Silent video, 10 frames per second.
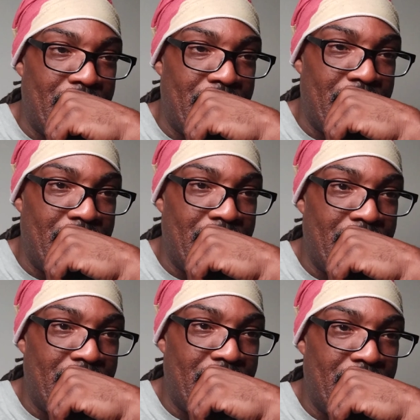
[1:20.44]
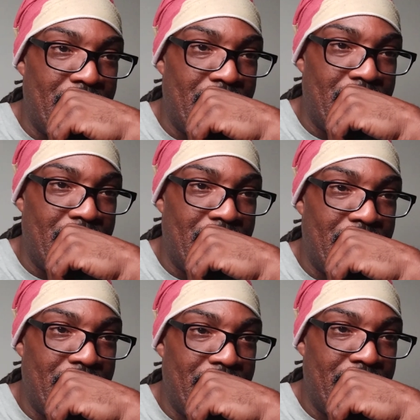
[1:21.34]

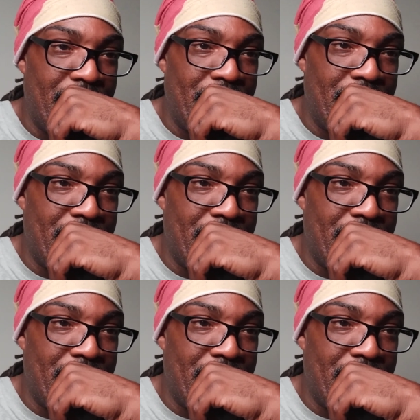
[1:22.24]
Nobody speaks.